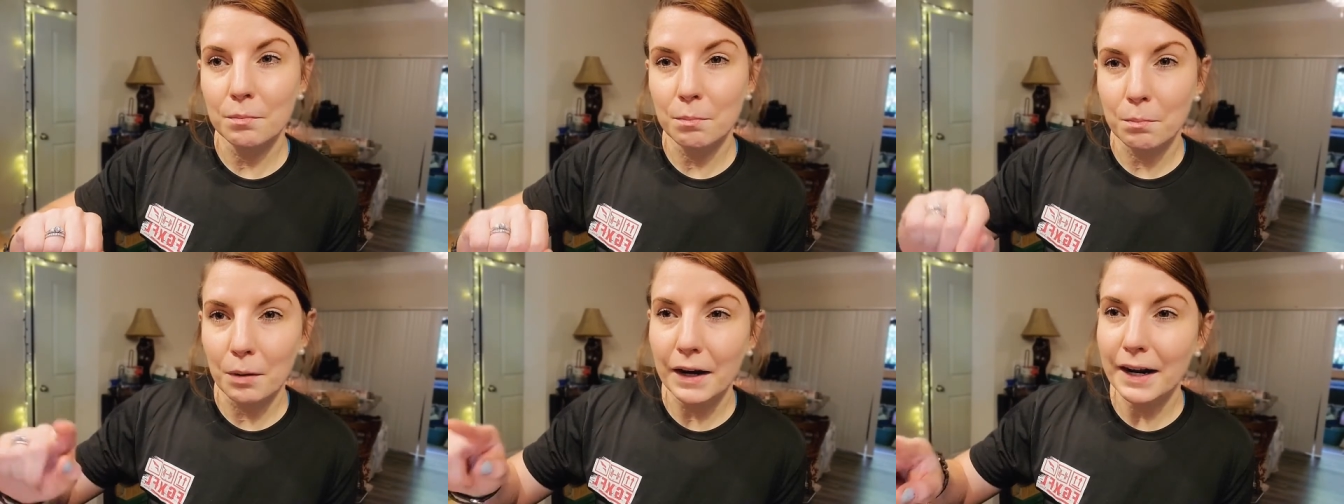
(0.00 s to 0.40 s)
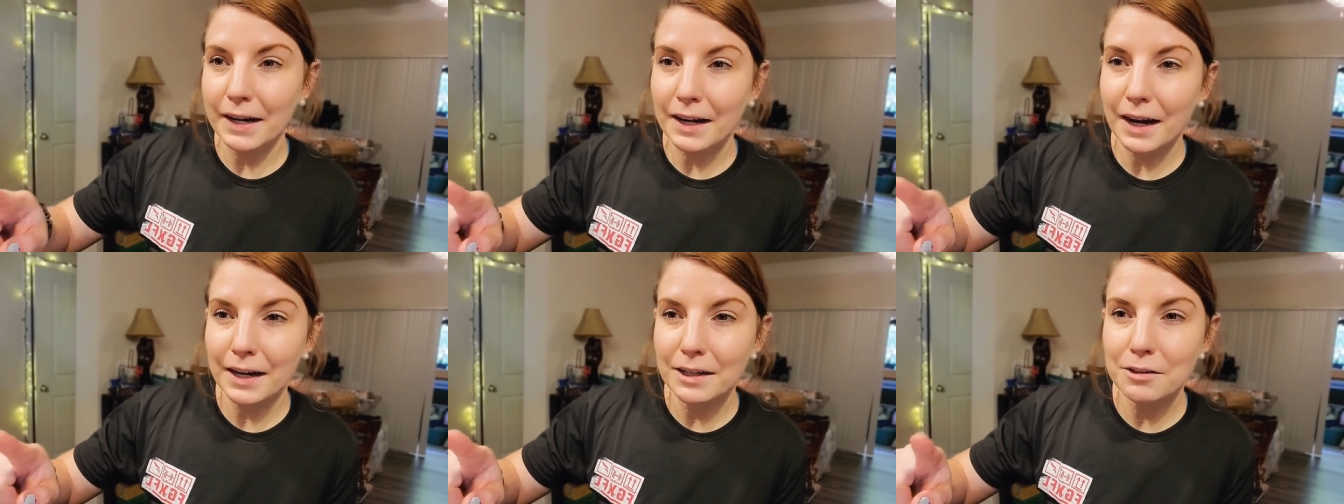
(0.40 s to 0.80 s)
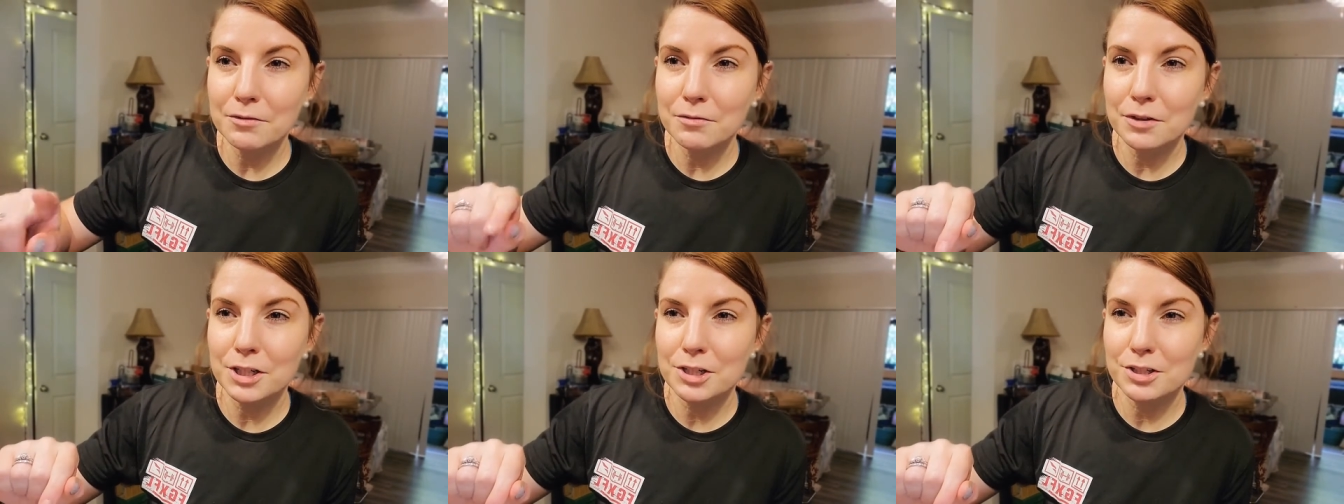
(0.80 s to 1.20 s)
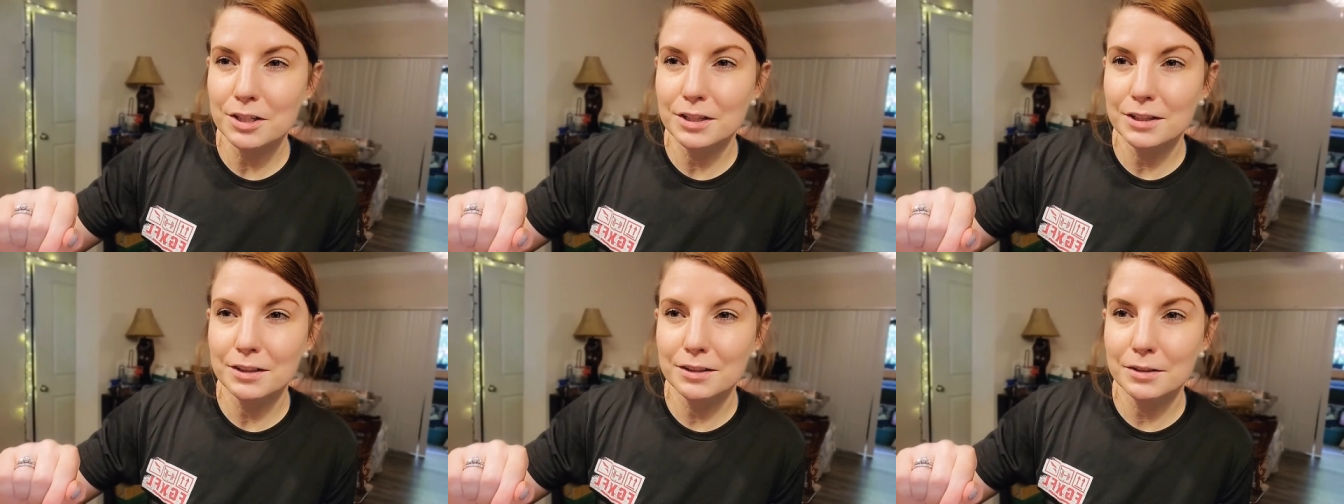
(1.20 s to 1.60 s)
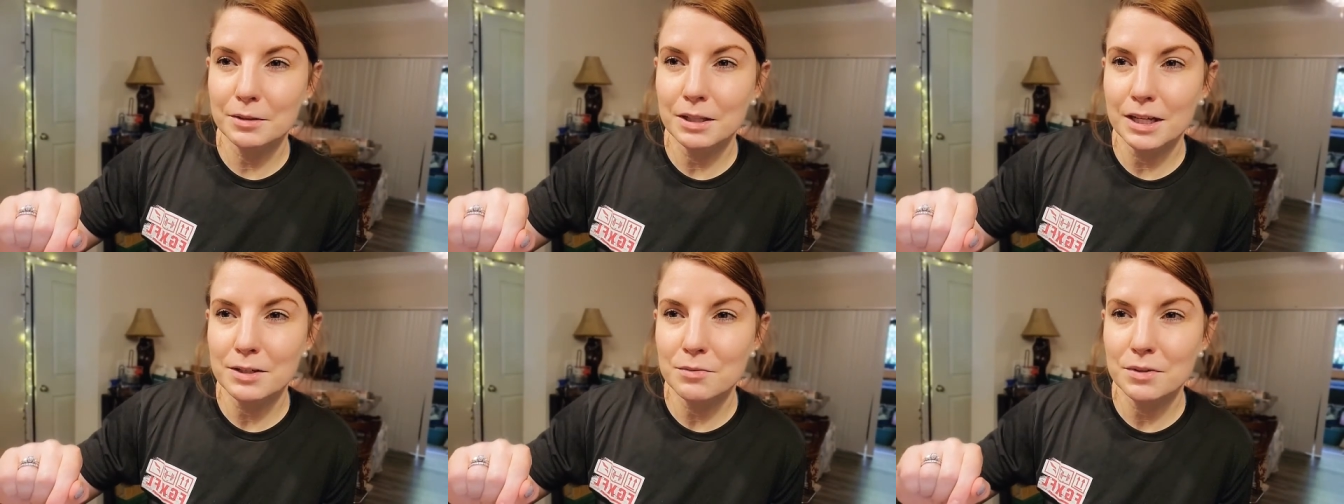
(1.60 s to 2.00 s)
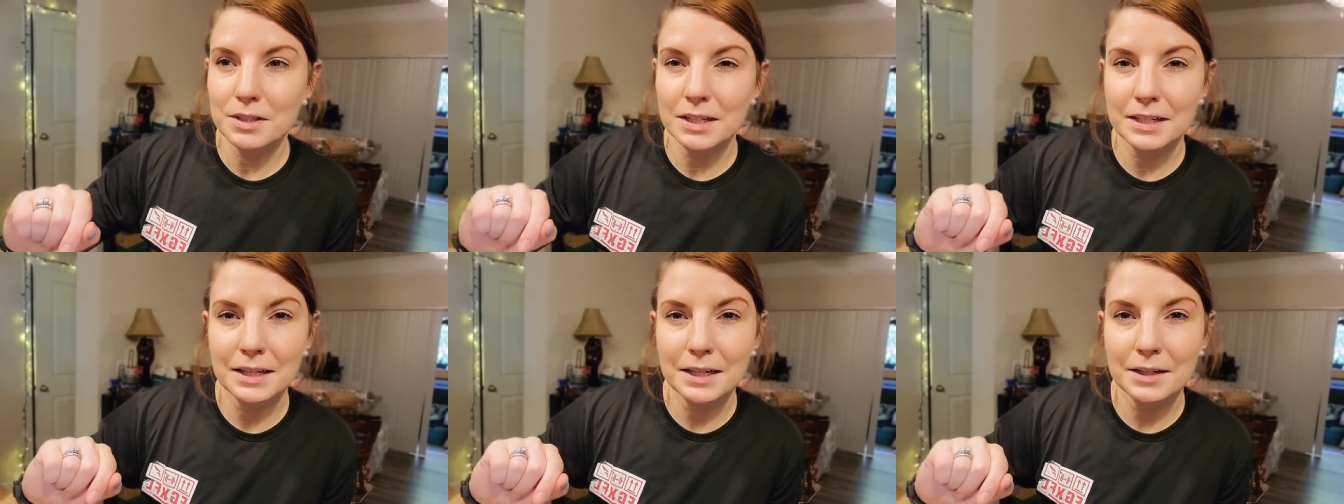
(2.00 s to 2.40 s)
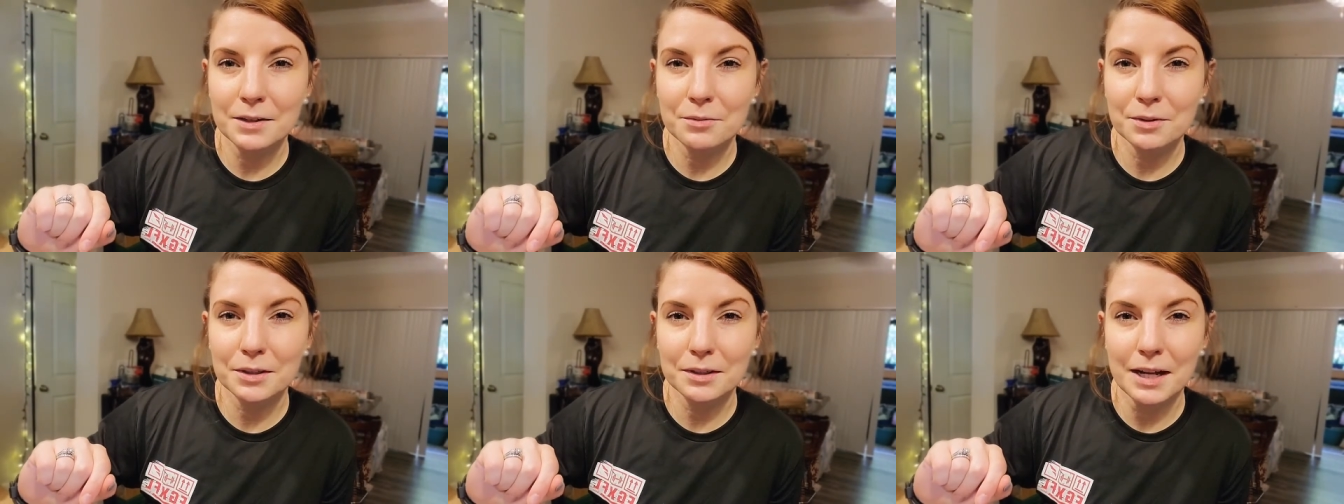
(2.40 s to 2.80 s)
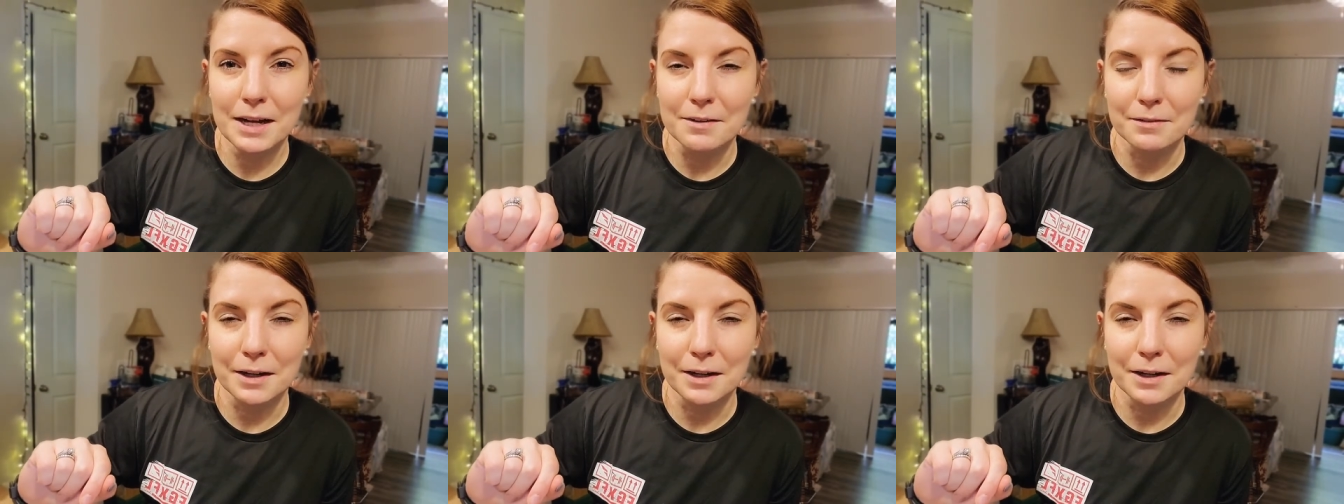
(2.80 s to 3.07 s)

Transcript: But I kind of wish that that's what they did in real life.